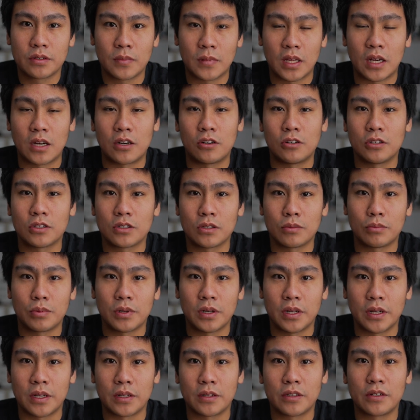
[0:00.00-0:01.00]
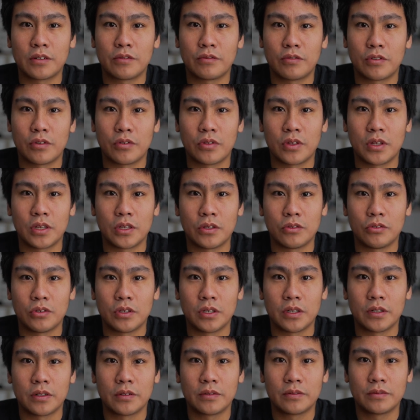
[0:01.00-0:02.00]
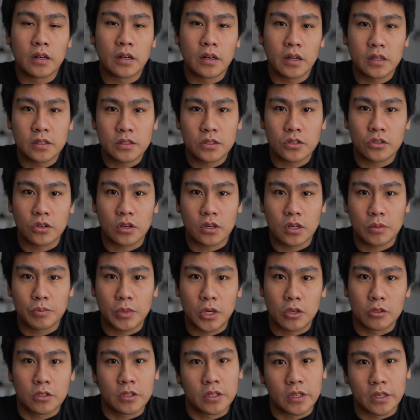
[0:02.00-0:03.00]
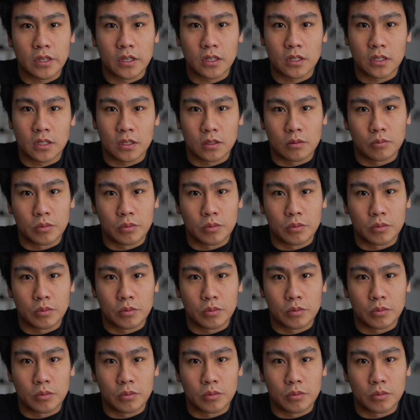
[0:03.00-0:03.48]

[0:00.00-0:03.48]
are also planned for the new year. Let's talk about gear a little